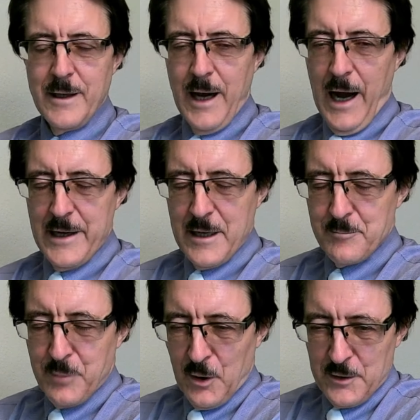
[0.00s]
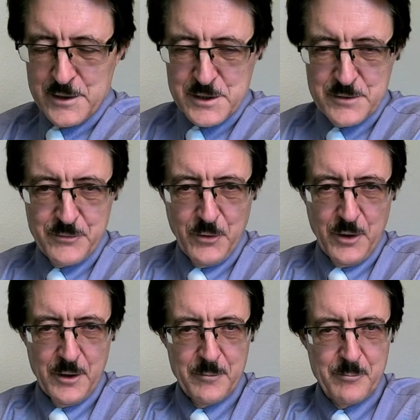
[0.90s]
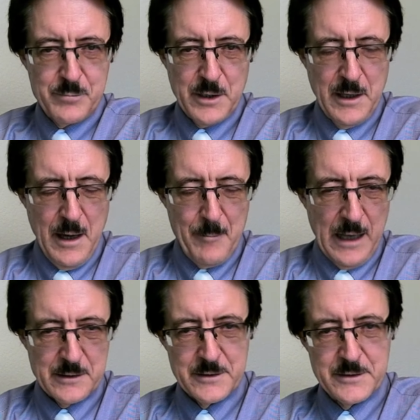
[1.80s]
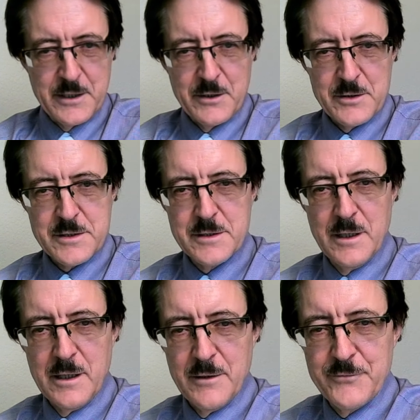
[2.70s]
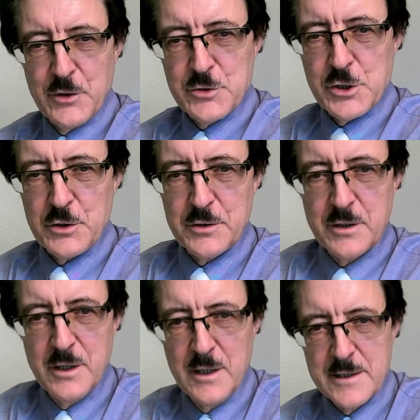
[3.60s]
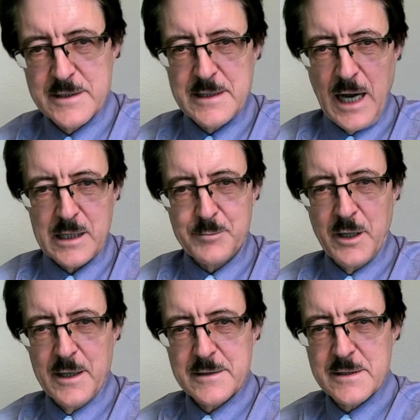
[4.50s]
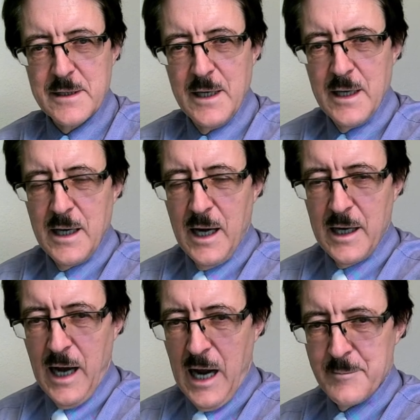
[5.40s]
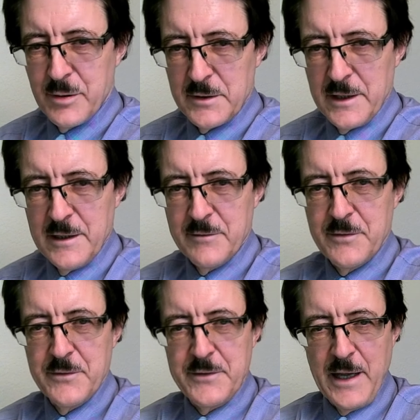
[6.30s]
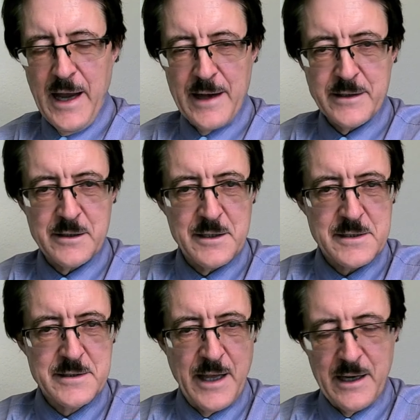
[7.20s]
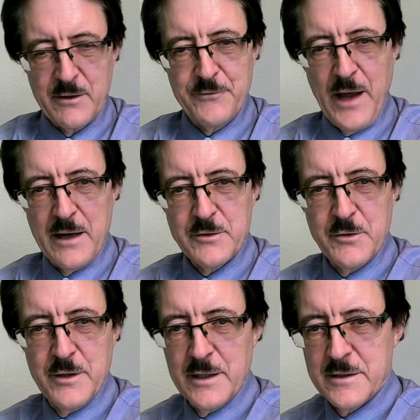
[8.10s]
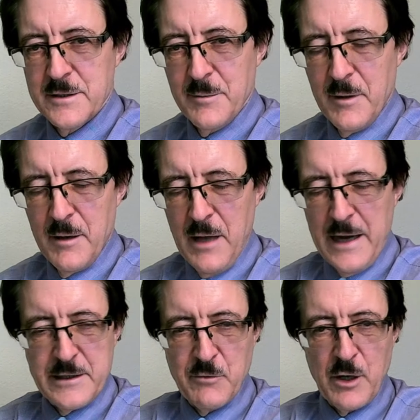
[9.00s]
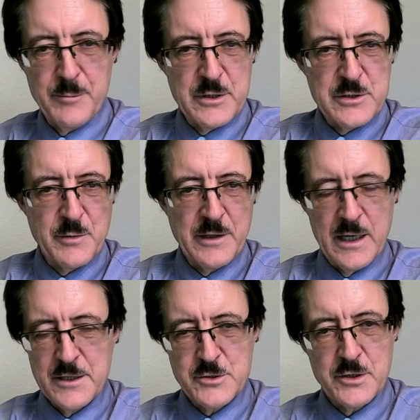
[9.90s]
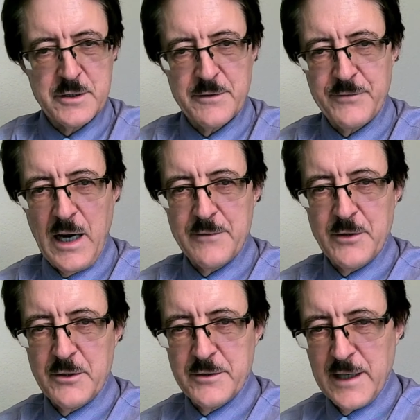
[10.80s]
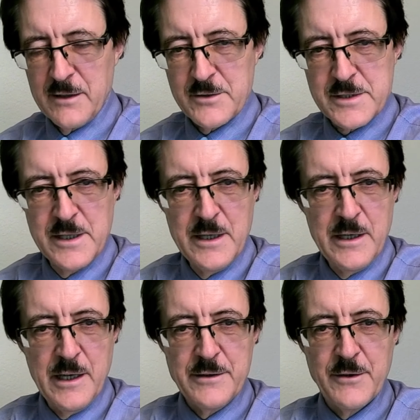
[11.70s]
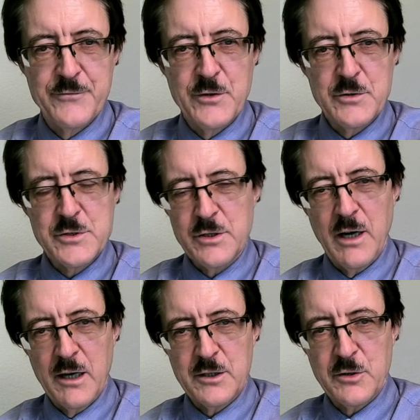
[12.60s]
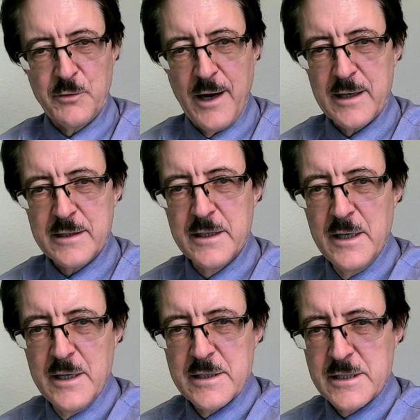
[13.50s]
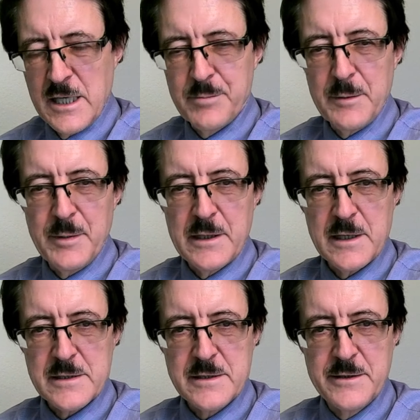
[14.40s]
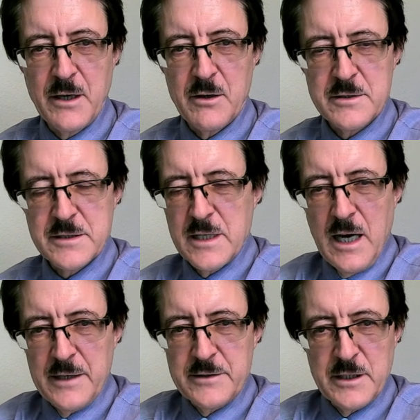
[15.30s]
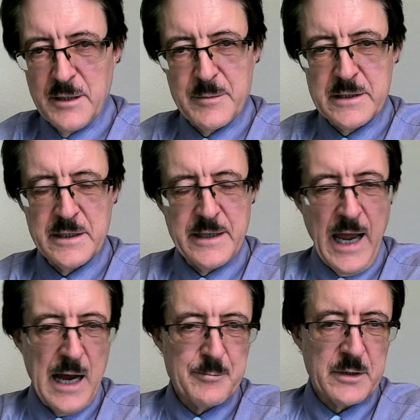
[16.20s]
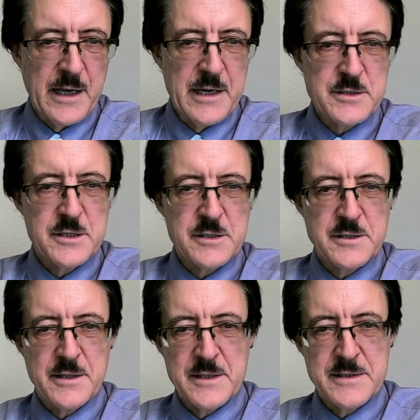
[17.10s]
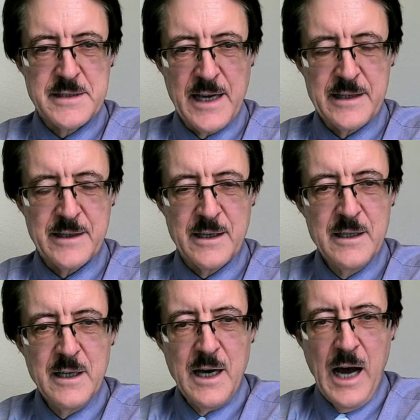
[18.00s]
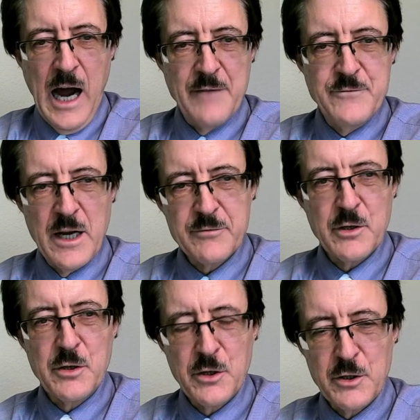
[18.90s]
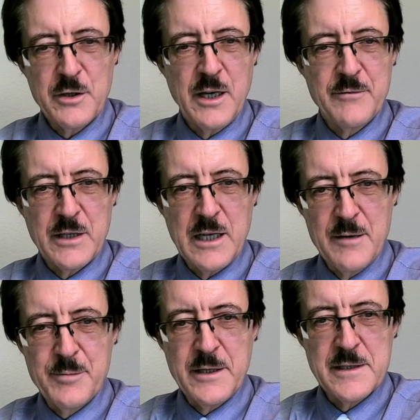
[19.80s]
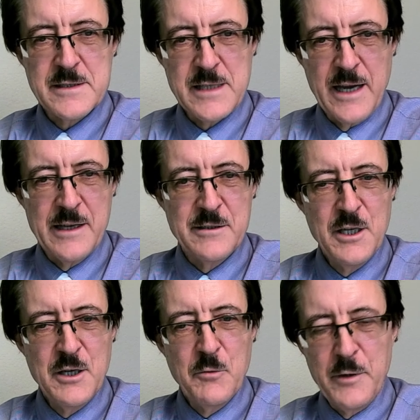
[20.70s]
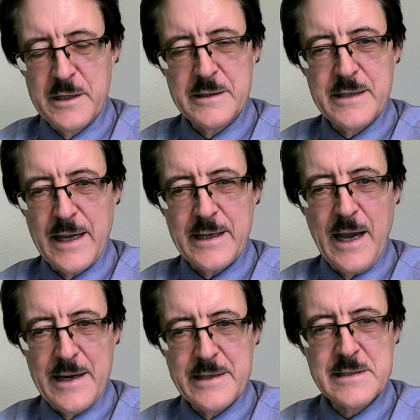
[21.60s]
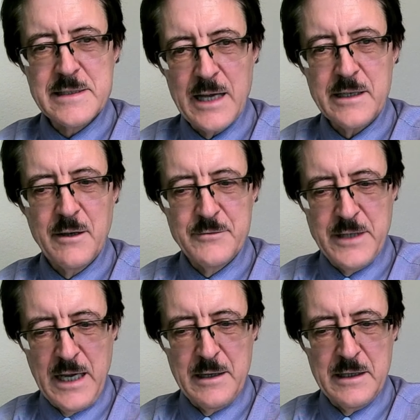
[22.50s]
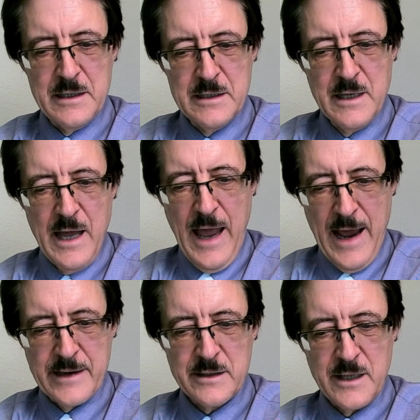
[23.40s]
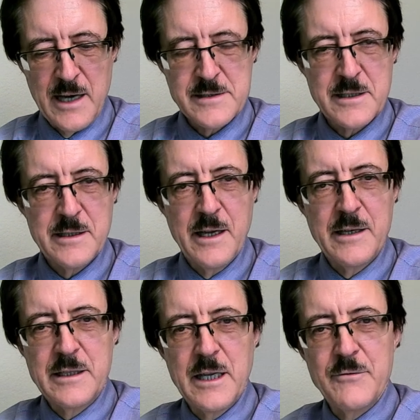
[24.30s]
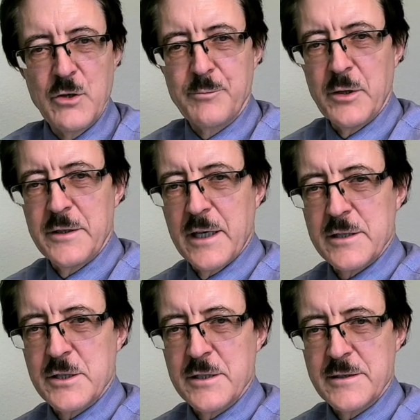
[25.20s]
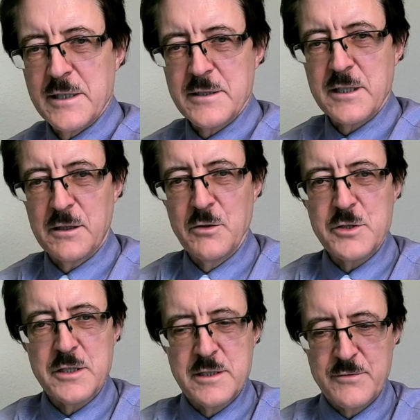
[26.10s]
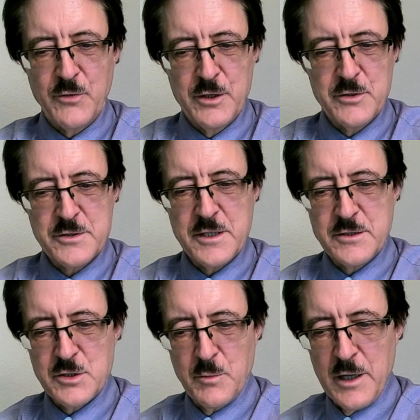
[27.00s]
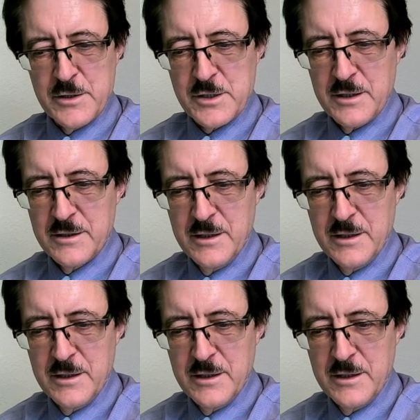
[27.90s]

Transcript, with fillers: I am bullish for Palantir's uh, future stock price. Uh, I believe the analysts that are valuing it to anywhere between 100 to 500 dollars in the future are correct simply because there's unlimited applications of this data. I've never heard of a company saying we can take any set of data, analyze it, and give you predictions and solutions for your situation.